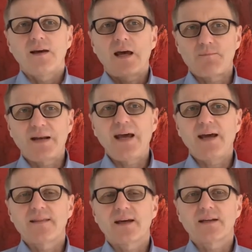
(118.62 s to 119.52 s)
A
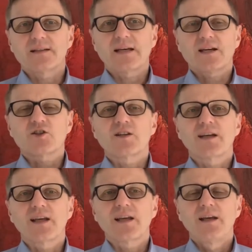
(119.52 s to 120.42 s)
plan then is
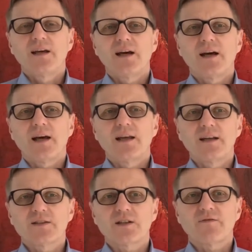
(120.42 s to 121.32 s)
actually a
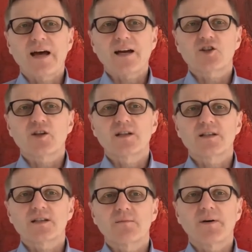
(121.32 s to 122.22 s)
list of
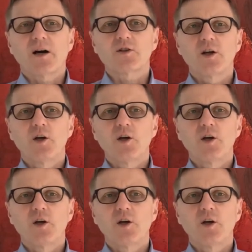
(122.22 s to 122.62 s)
actions about